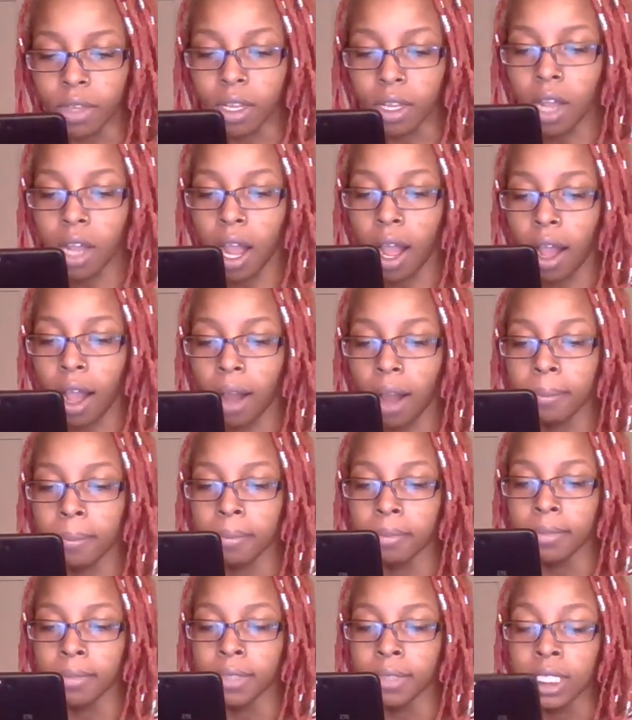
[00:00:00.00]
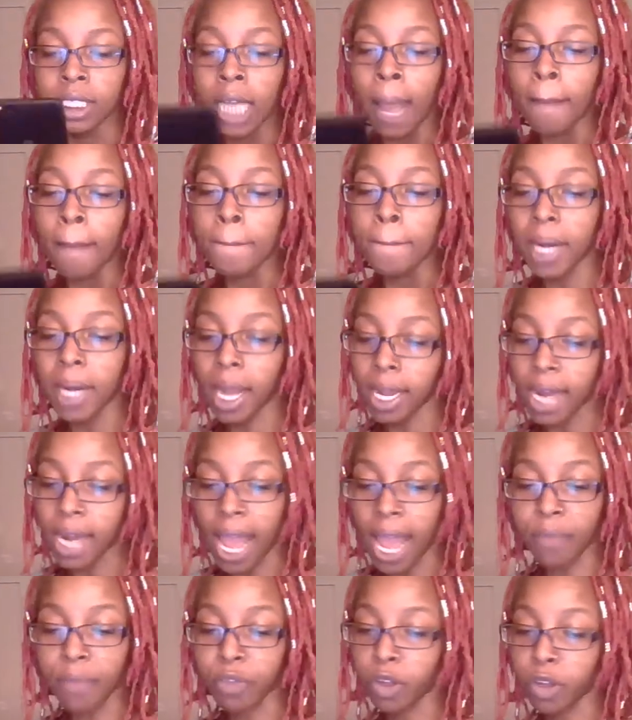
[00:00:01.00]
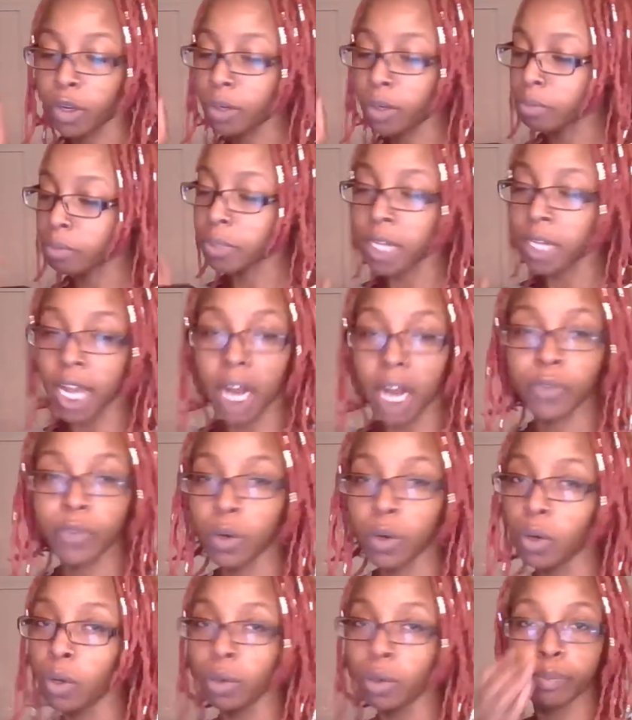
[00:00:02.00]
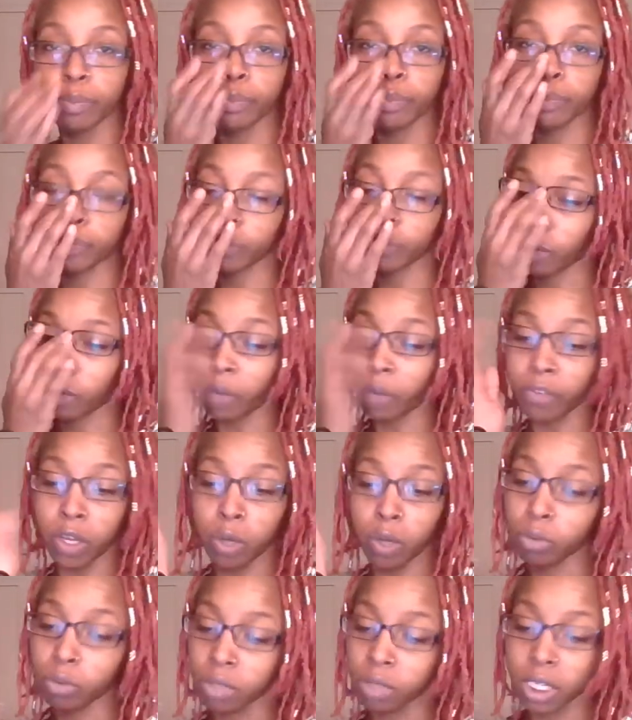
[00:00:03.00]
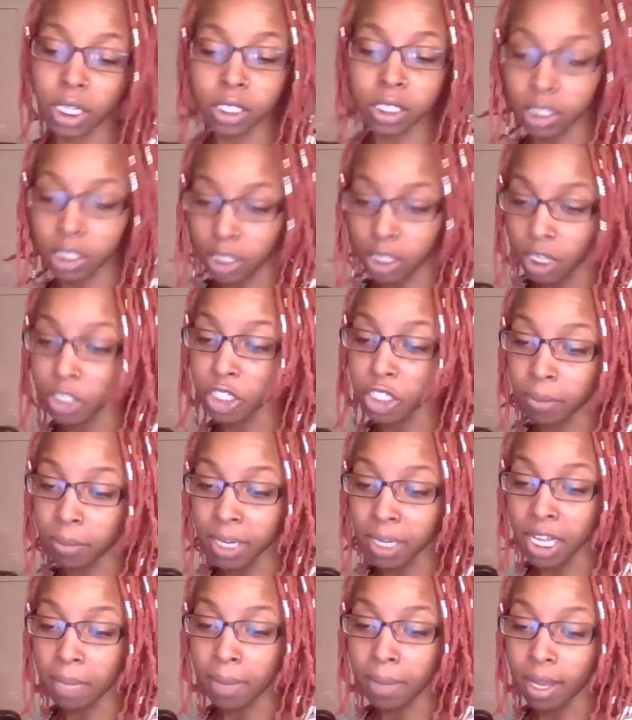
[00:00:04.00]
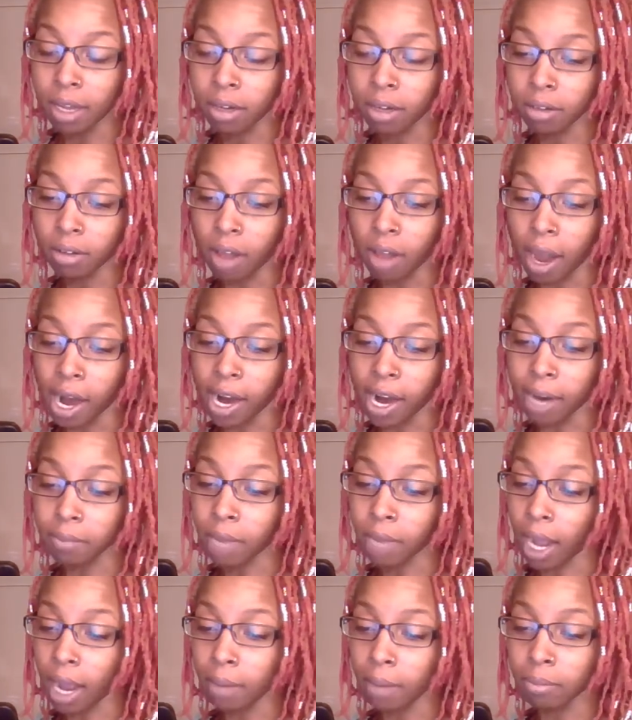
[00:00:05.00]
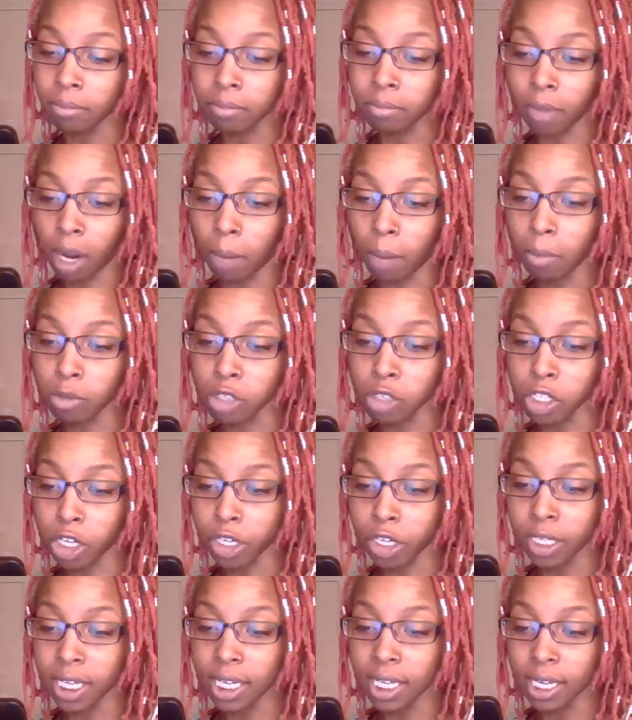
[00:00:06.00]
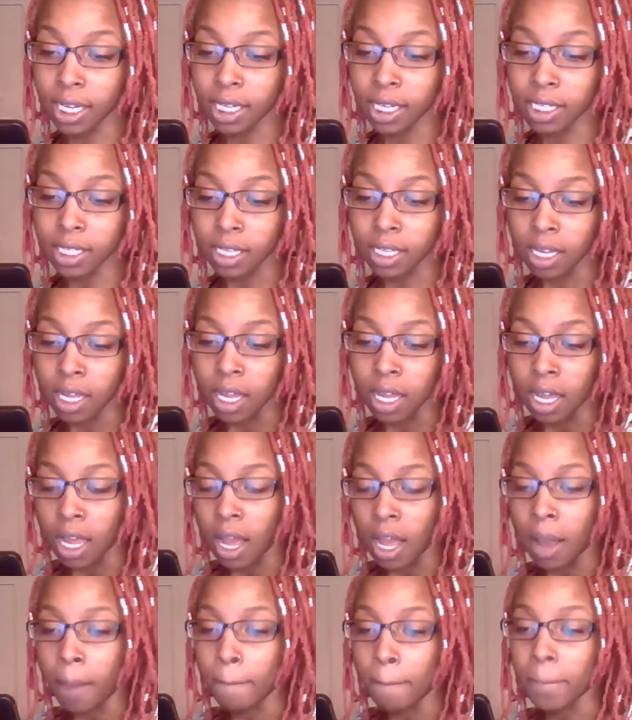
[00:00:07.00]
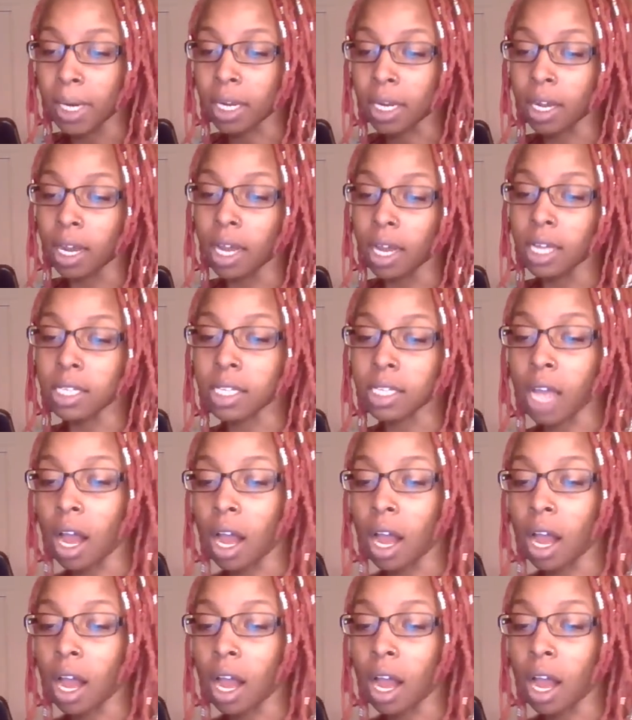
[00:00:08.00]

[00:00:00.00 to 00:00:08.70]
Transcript: But after careful review, this is a legitimate email. I'm almost certain it is because